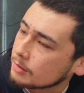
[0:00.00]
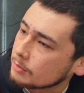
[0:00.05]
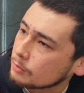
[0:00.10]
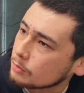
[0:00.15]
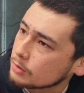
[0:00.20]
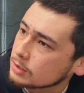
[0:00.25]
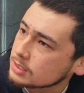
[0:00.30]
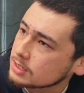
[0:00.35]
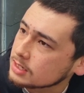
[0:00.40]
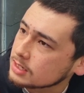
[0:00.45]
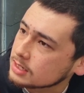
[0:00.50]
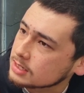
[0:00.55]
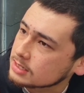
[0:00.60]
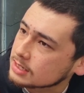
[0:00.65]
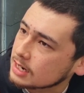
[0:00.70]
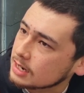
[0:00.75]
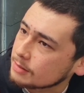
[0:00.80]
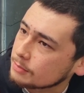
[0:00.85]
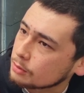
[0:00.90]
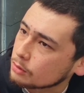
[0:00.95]
What's an
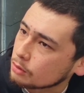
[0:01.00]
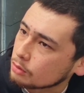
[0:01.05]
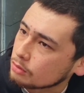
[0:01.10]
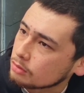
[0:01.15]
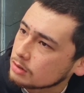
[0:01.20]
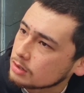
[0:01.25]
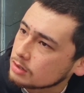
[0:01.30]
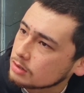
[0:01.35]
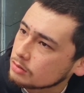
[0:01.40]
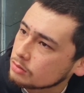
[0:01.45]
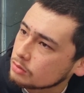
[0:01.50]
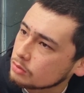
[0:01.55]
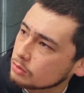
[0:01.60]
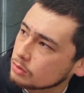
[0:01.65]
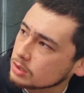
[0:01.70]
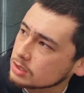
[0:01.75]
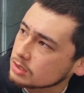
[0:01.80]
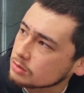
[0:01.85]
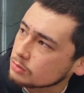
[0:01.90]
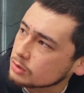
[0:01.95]
example?
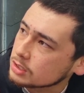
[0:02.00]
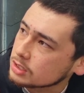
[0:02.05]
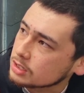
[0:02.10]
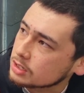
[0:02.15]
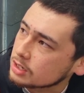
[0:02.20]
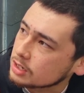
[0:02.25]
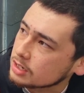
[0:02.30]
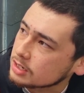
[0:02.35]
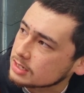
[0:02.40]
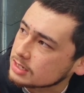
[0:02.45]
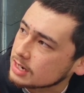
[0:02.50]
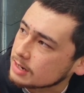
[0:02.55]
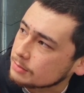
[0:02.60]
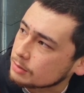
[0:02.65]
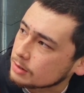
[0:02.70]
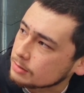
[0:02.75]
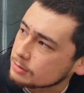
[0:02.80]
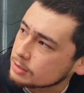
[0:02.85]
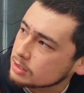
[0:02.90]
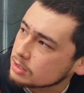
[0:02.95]
What's a good
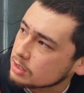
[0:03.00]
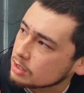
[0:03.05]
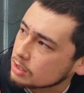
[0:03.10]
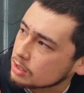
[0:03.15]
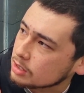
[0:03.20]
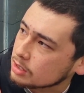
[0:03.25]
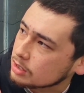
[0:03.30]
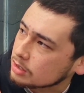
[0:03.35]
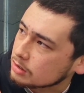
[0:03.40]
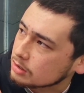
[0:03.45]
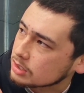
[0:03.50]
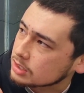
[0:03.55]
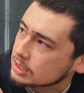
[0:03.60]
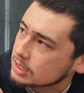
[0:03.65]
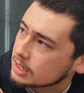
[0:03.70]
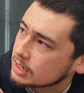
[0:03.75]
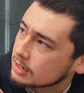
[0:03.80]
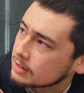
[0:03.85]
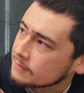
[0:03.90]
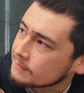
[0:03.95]
example? I'm just looking across
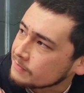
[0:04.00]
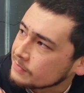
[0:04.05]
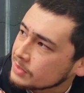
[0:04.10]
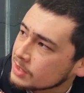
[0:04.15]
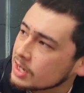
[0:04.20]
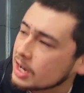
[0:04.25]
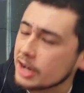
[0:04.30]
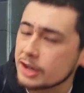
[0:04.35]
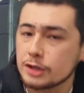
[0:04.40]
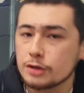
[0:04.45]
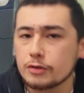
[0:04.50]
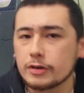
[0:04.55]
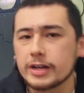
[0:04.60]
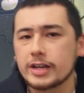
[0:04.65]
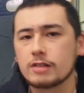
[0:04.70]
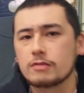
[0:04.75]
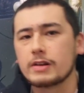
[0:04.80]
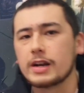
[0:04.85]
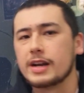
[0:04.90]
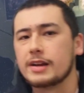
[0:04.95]
there. A
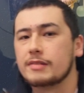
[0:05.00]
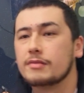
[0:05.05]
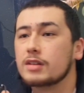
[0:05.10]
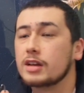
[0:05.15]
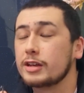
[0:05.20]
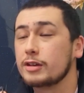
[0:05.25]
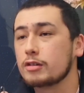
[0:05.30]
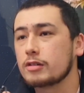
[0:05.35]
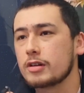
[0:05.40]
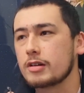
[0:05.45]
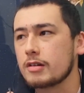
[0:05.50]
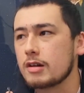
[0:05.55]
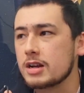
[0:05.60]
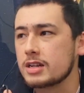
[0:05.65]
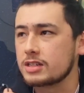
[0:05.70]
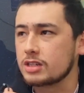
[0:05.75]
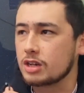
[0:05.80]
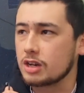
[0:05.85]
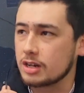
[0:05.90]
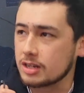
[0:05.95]
Eureka Red. The Eureka
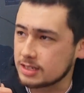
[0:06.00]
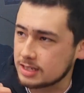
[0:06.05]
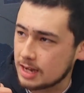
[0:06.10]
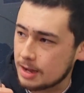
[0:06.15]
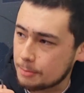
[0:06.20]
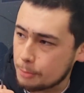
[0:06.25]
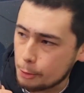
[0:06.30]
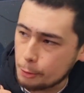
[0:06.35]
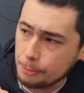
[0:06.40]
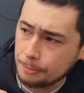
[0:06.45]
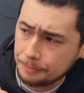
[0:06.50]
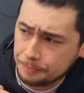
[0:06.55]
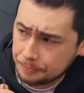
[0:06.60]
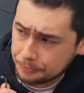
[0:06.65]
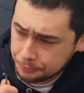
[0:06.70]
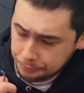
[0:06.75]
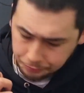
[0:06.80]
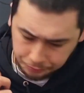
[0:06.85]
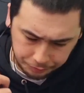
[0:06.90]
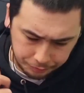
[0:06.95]
Red's a good example.
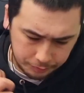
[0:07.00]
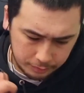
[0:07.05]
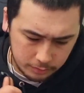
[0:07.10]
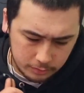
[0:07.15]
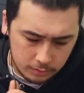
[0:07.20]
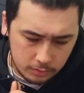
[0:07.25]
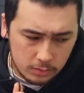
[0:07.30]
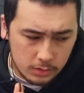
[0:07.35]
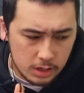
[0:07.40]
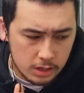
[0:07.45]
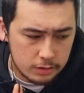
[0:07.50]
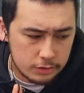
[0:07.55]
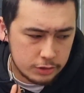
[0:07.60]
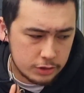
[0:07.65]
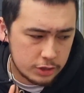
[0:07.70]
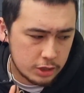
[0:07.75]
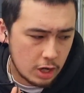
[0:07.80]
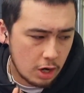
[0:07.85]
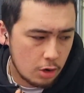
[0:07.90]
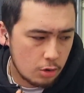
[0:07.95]

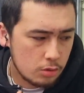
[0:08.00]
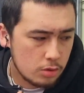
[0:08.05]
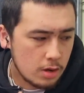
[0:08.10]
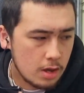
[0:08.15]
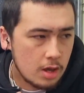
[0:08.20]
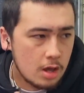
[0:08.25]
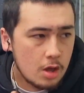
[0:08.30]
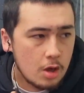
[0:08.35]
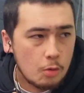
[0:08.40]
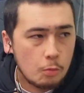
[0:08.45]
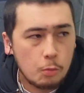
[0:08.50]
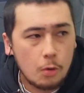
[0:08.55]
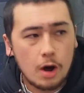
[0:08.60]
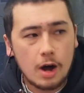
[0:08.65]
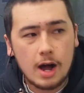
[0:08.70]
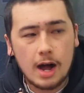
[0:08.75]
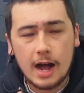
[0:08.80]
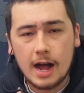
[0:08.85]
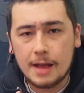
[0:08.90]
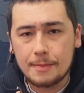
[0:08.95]
So
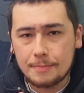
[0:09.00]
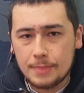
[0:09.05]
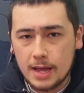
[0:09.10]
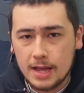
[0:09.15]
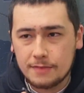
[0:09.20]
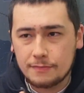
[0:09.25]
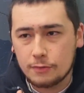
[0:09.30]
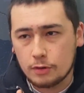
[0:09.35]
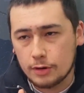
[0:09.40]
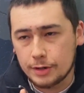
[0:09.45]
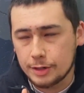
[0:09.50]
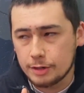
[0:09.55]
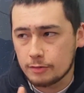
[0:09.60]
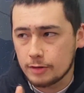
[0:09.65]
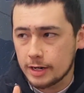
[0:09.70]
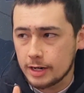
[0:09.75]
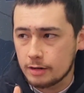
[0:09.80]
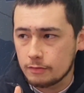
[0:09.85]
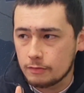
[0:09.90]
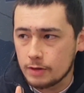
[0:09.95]
what I pay for a
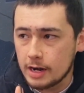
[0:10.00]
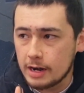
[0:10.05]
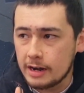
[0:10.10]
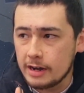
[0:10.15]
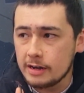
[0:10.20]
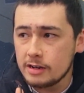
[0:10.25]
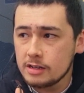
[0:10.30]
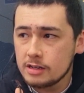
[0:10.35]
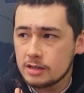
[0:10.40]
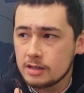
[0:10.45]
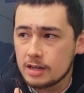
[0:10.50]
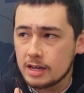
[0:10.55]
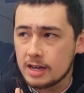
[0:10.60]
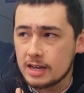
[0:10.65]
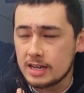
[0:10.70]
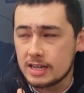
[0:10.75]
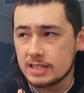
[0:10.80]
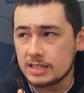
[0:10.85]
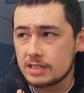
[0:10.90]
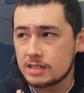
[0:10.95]
Eureka Red
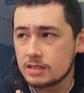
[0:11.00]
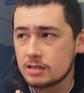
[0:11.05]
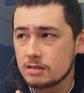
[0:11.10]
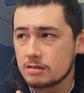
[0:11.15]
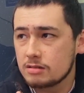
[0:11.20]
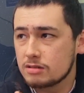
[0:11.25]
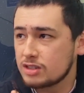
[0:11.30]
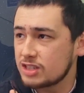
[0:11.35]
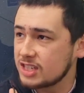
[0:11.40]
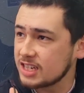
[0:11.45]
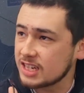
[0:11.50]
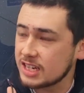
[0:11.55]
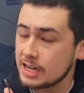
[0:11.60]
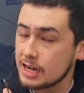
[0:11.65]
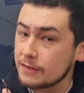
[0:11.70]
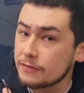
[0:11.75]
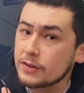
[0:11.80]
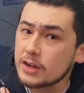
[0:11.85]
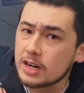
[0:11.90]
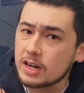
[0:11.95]
is
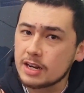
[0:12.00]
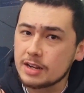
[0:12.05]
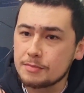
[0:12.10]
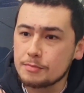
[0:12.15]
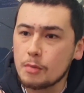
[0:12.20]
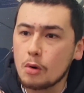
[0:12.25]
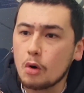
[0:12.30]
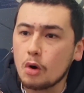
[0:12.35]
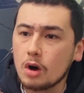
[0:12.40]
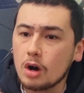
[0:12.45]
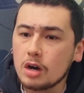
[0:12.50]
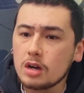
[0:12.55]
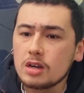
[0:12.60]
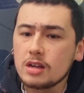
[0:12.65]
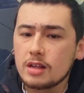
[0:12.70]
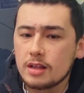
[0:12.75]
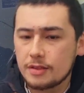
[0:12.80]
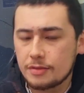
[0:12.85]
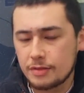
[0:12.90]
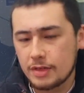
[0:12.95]
significantly more
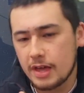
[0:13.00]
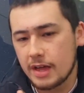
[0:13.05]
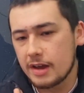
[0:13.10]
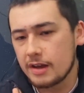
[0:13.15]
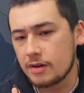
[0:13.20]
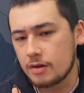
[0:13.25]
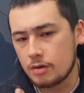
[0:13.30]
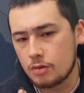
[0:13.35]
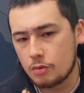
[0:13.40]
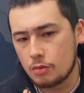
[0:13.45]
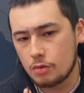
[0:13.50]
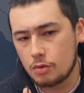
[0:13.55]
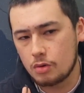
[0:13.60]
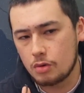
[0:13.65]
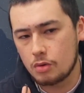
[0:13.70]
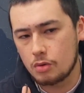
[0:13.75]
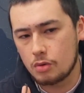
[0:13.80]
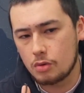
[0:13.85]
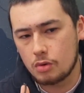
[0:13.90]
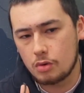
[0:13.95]
than
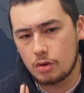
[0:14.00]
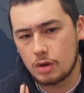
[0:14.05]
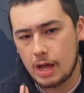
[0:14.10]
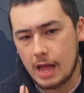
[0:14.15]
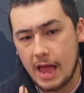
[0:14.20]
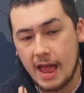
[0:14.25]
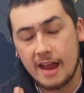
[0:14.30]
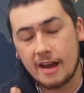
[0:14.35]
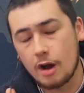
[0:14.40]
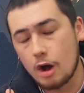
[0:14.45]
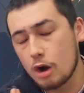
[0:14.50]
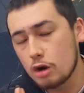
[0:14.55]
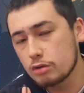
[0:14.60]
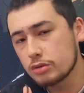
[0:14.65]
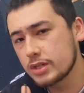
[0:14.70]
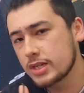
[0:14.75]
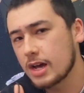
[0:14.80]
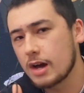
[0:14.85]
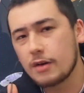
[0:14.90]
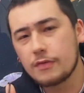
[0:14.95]
at
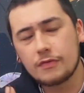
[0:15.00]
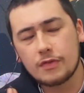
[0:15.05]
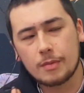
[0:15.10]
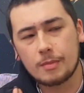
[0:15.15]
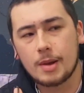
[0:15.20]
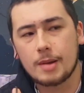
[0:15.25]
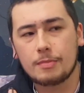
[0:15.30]
wholesale from my